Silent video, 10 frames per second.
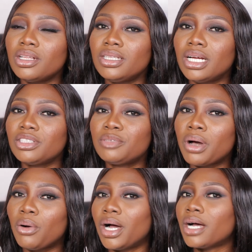there is
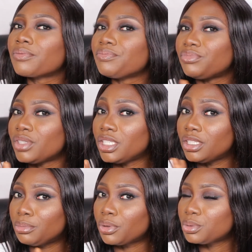power in the
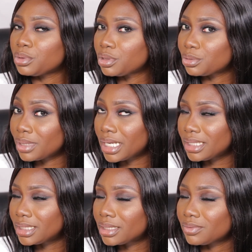neighborhood,
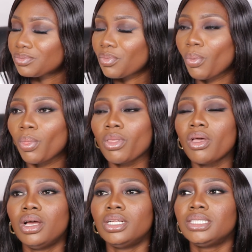right?
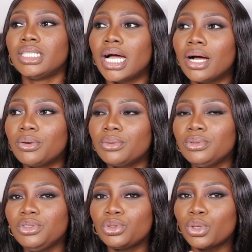Now
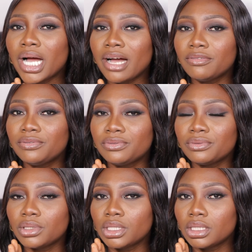you have
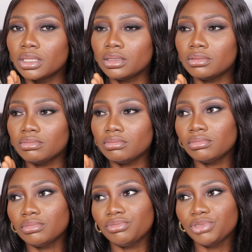
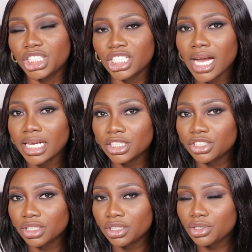
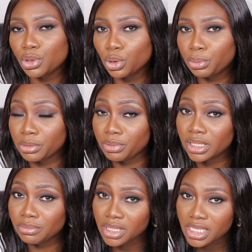recharge in your
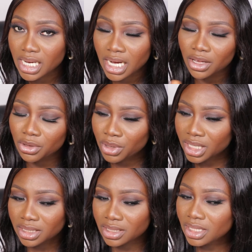prepaid meter. You
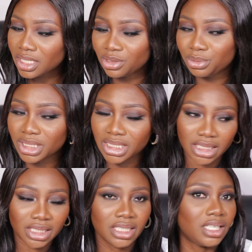can see it's
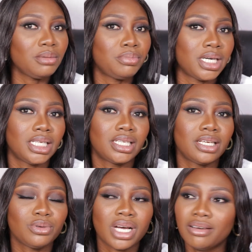reading in the keypad
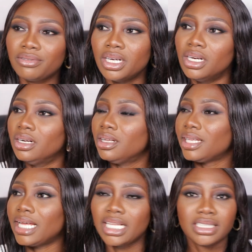that you have
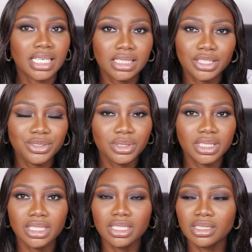like 30
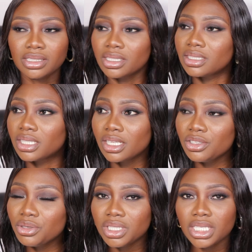units,
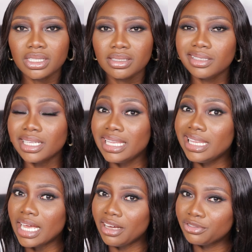16 units
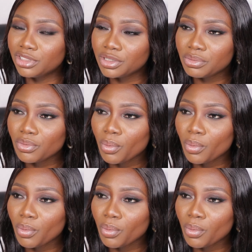left,